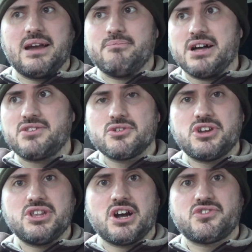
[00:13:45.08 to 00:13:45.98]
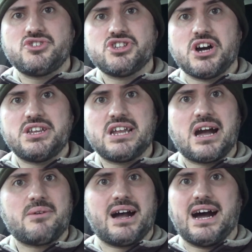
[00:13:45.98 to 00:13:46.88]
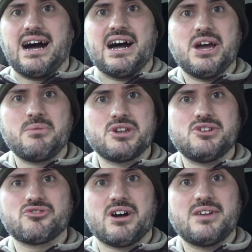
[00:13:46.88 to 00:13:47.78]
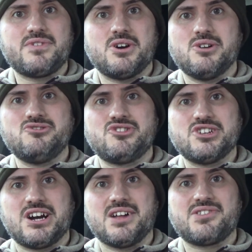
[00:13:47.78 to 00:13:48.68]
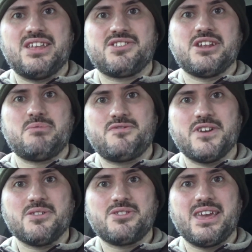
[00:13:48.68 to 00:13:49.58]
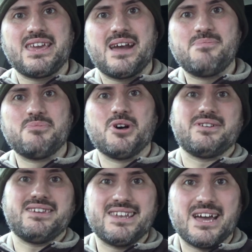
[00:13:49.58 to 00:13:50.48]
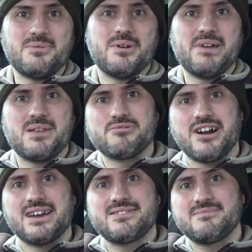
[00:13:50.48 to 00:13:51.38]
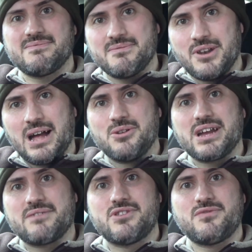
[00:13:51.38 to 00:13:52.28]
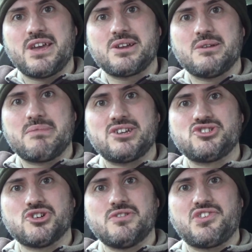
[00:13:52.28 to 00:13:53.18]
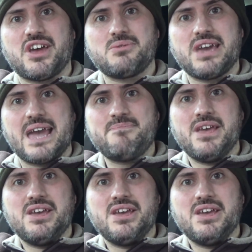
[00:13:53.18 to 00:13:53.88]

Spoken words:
Mine's looking nice and shiny now. I know I'm going to drive it 100 yards, it's going to be filthy again, but you know, a bit of pride. I'll look after the vehicle and make sure it's okay.